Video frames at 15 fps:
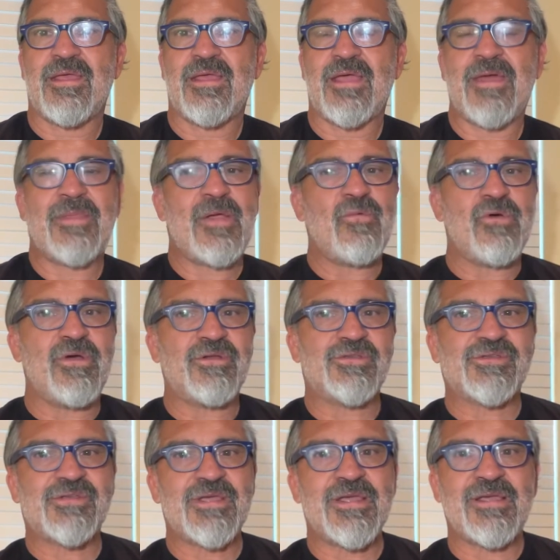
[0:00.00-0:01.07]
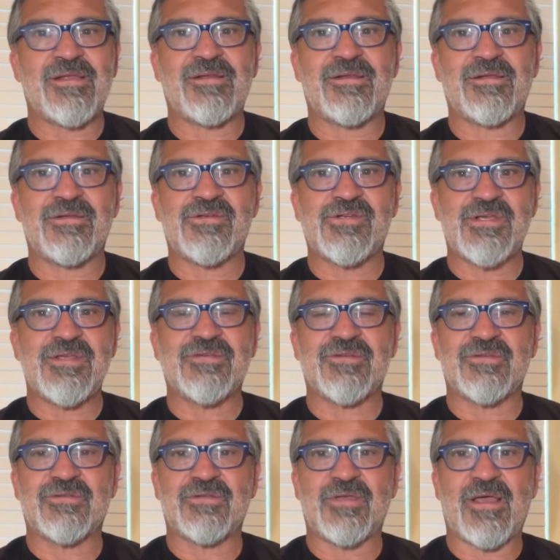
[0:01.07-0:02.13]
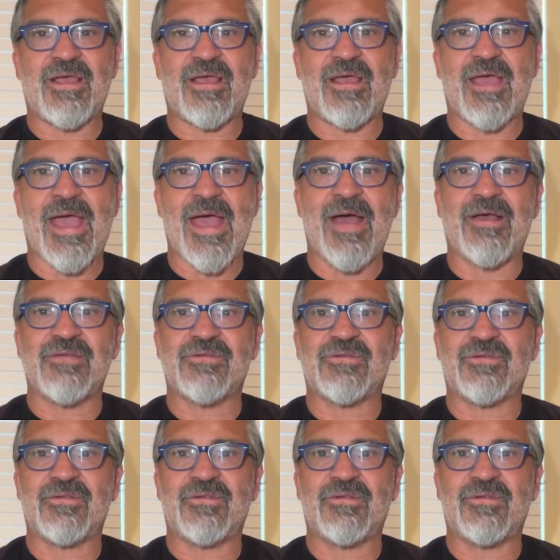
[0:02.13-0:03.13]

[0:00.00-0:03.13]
And they weren't seeing Jesus as